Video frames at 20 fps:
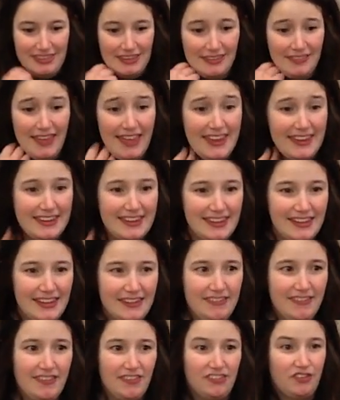like,
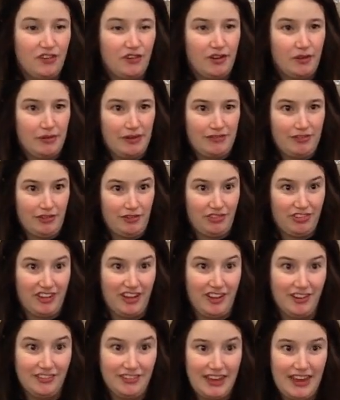it's in the story, whatever it was
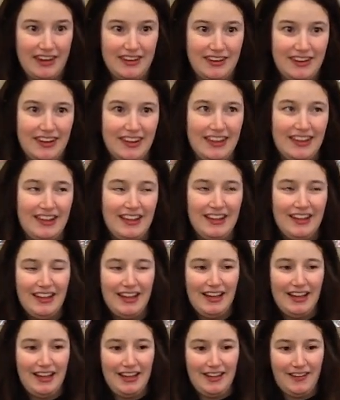called, and,
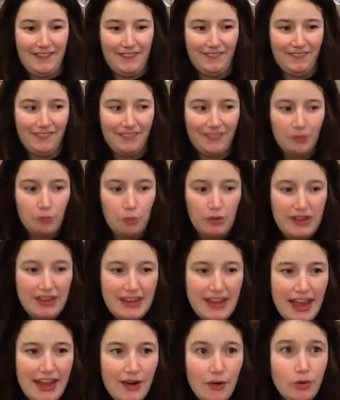
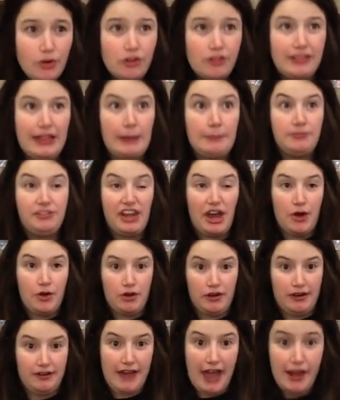I ordered clam
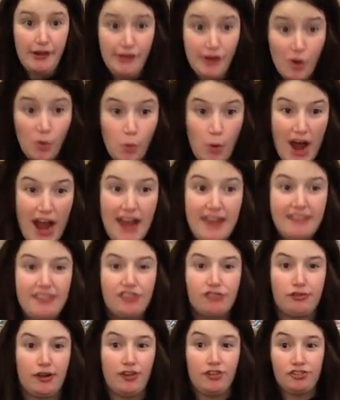chowder, and I don't know why
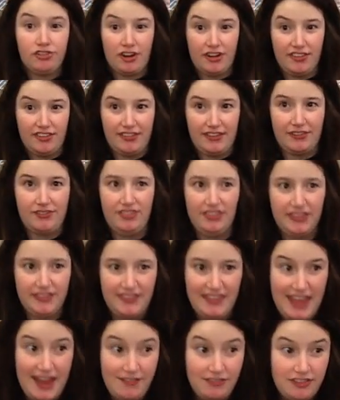these restaurants, like, feel like
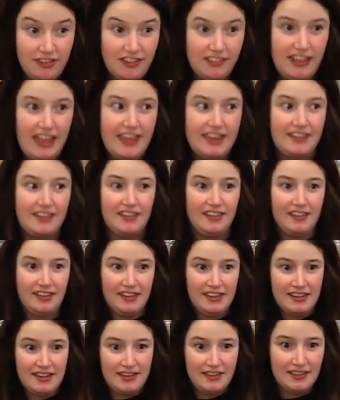they have to, like,
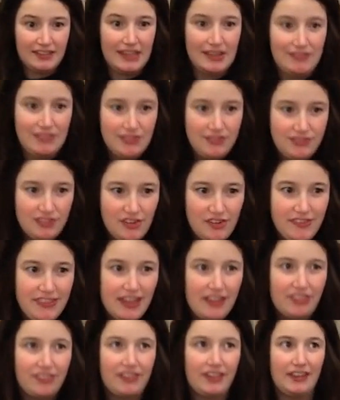give you food
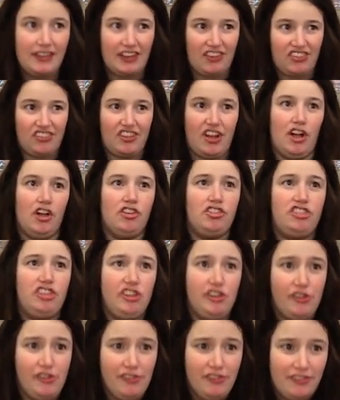that's gonna, like, scald
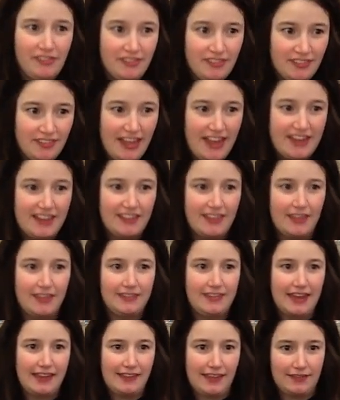you, like,
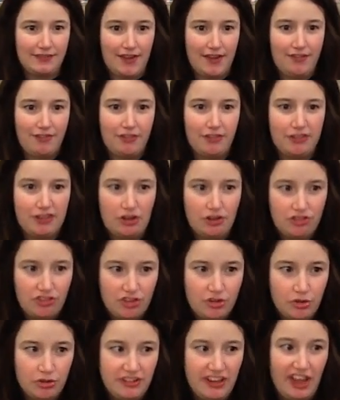and take, like, 500 years to
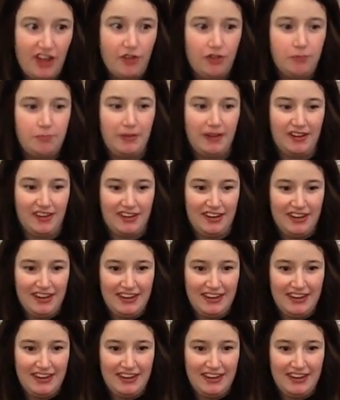cool down, but